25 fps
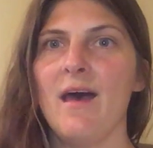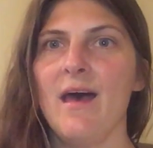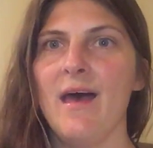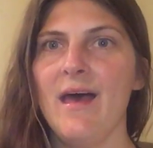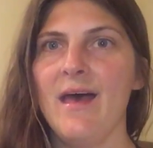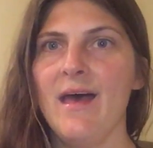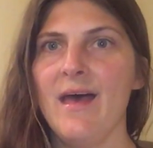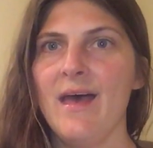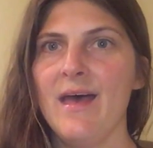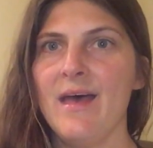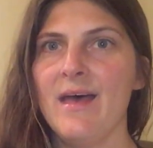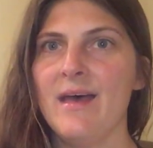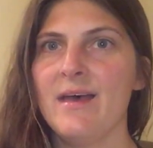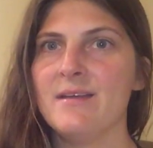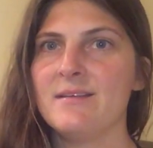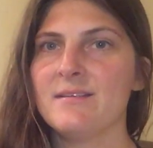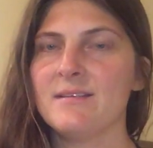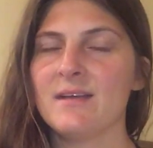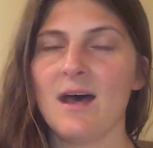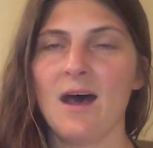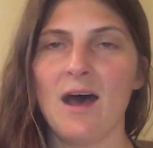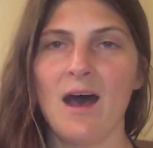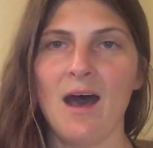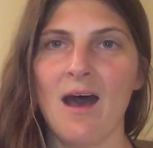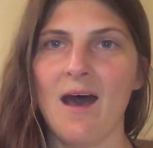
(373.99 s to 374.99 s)

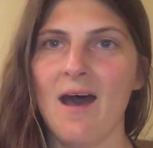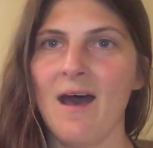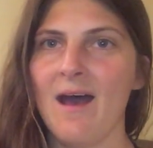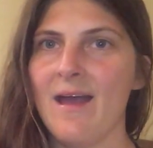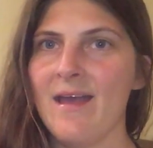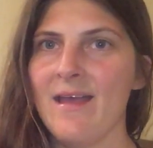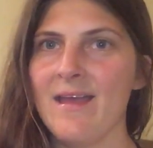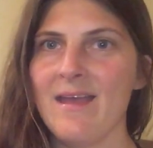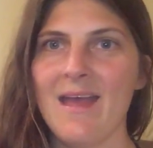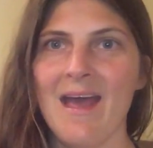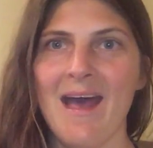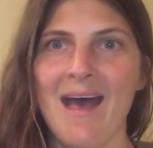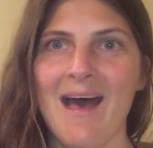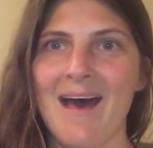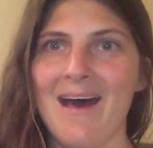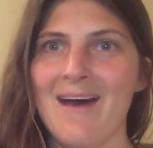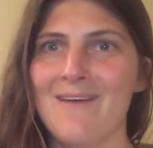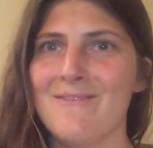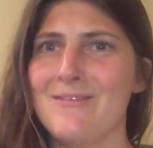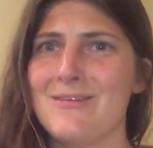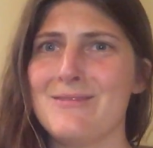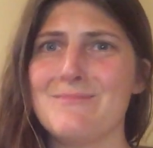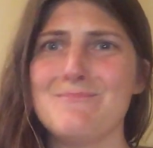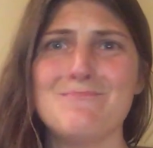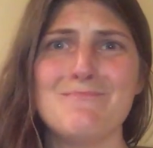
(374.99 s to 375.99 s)
And I
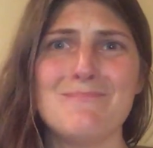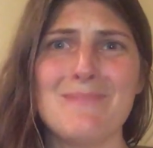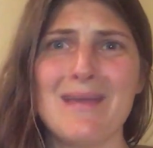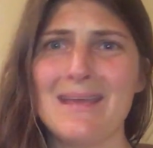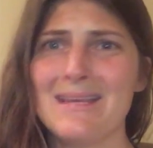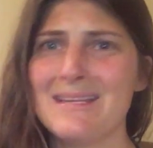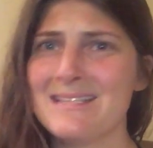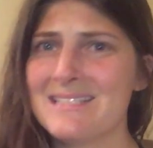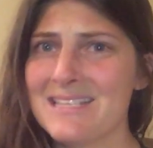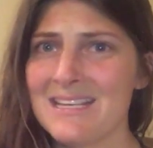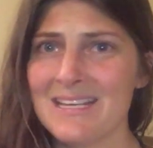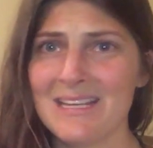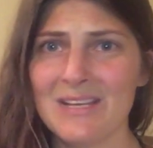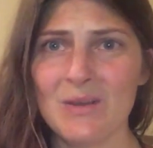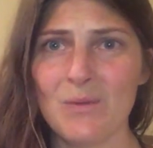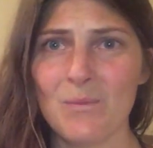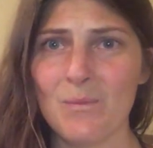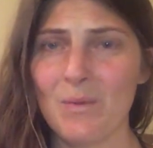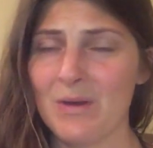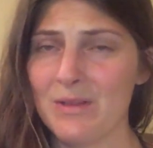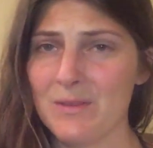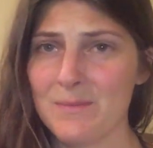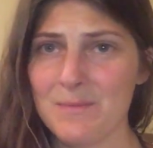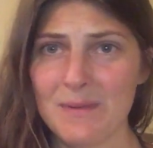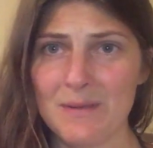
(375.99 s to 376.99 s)
have an amazing
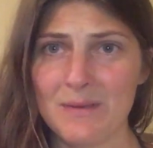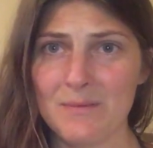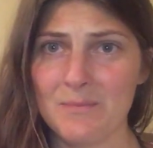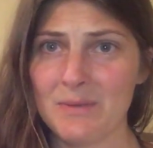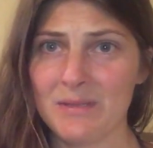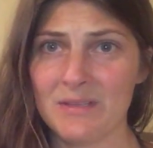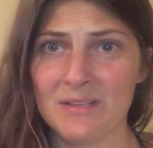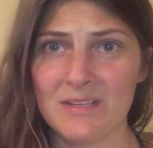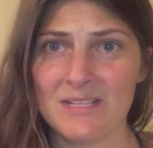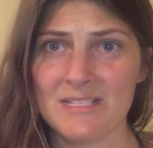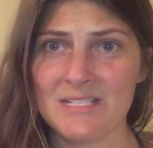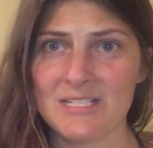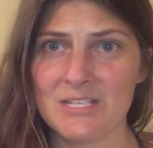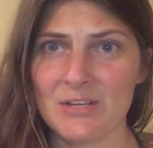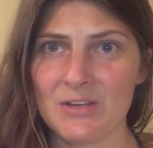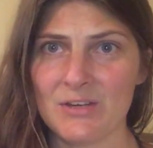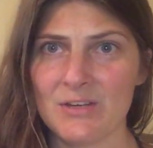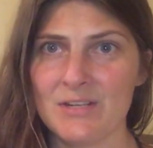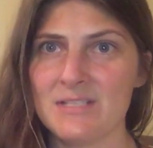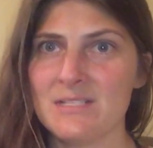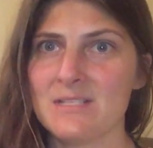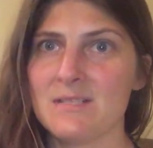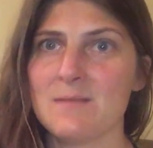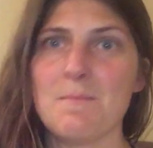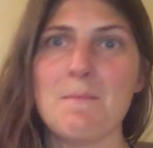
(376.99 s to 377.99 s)
wealth building
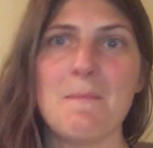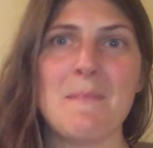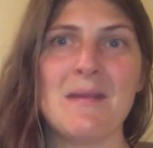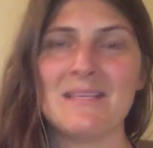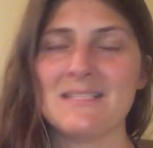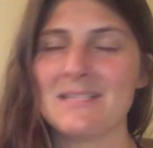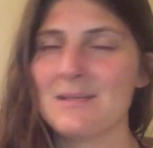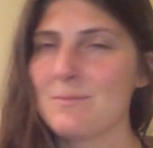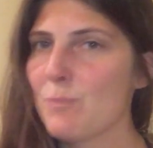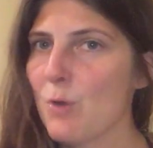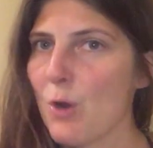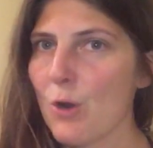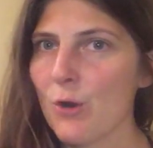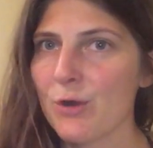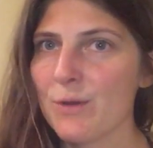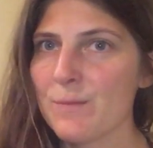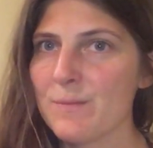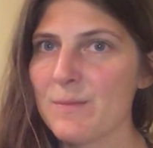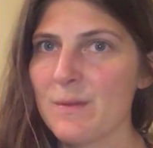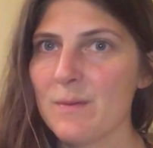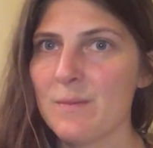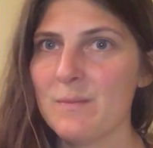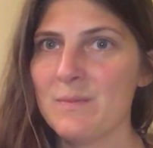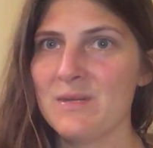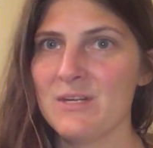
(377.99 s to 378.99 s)
series, an amazing
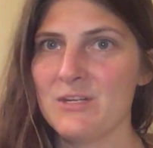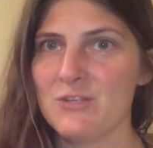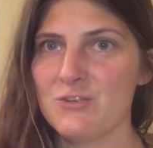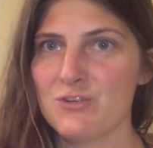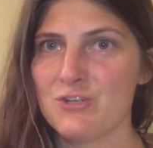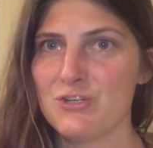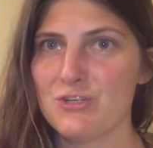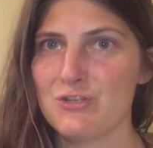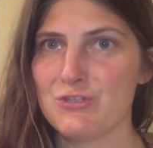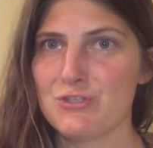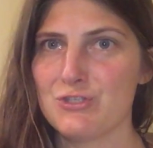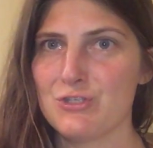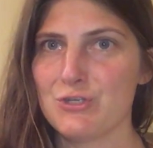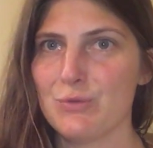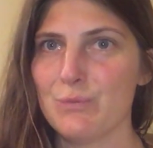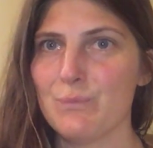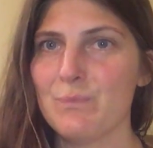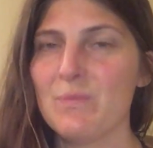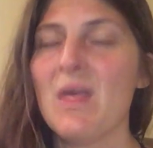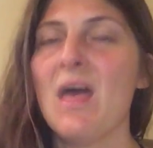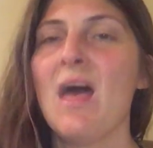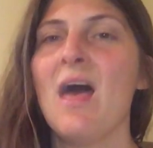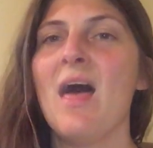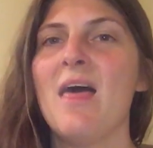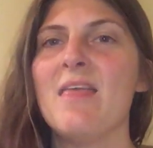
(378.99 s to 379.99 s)
program that I've been introduced to
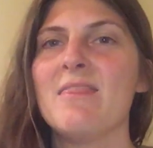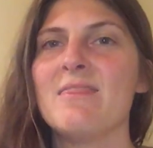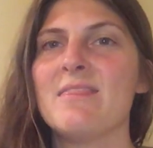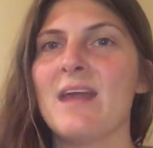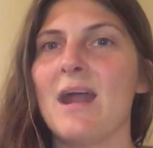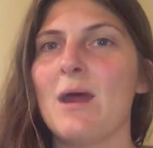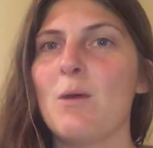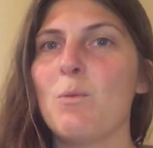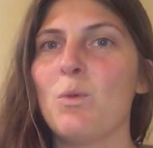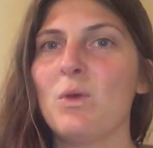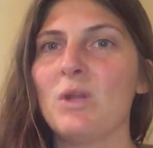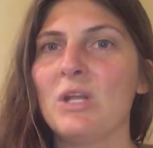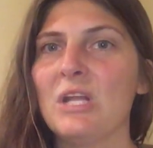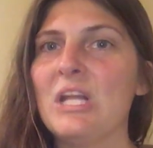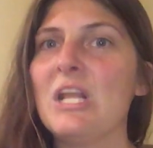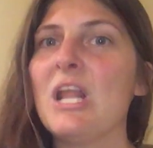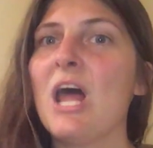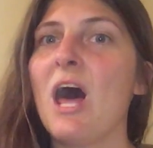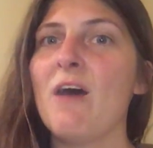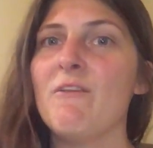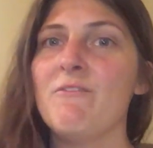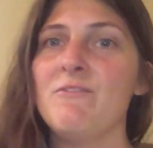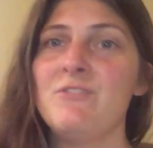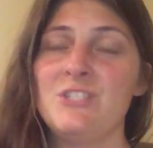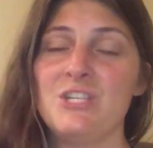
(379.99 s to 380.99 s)
that I would
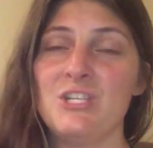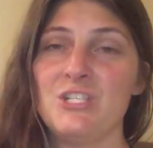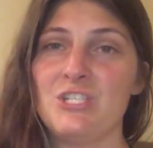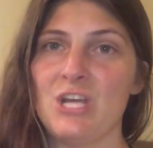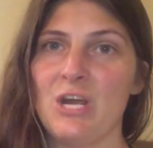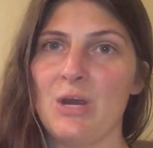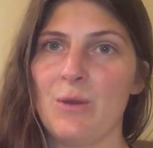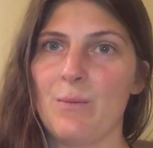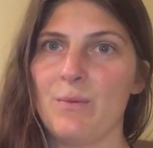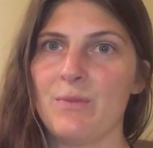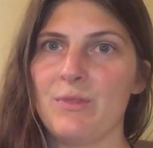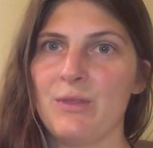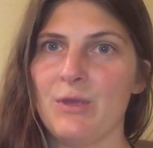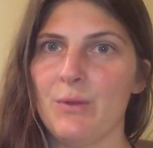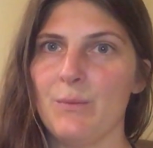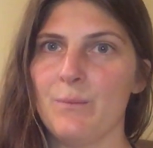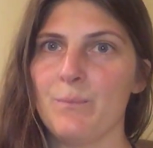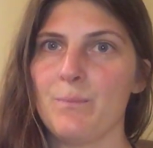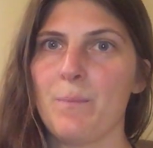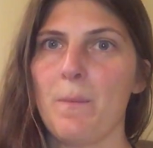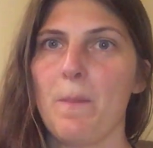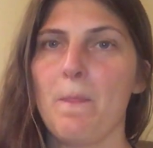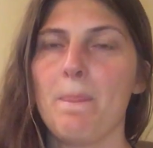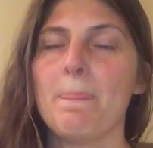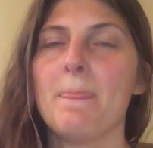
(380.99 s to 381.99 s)
love to share with
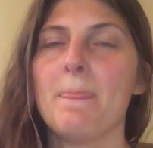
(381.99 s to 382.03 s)
you.